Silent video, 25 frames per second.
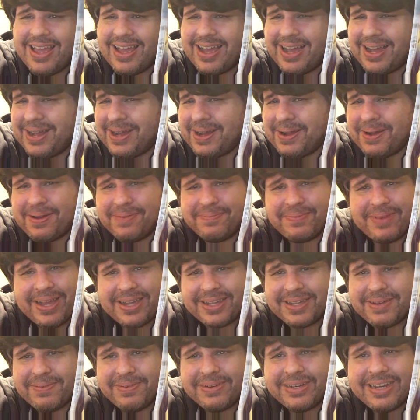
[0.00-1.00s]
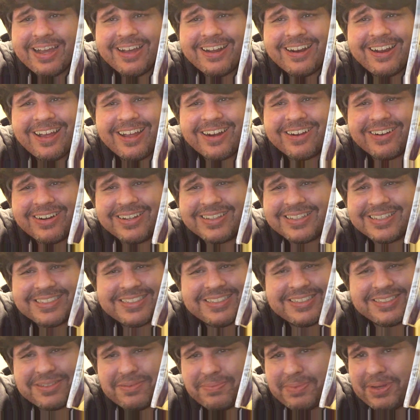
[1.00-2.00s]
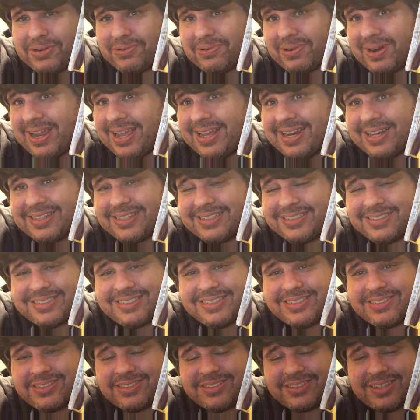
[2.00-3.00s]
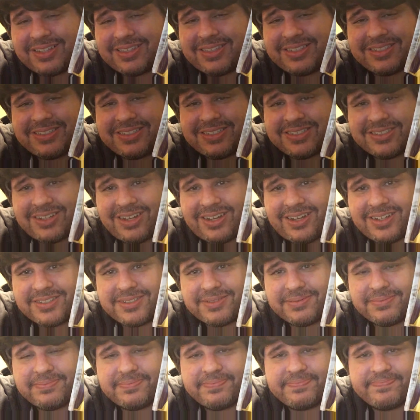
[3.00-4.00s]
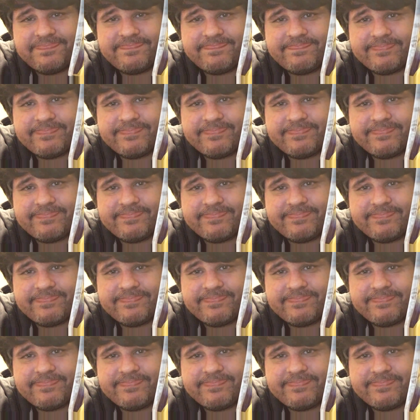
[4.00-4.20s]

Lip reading: I'm not coming down on her. I think she's gonna be great. I think she's awesome.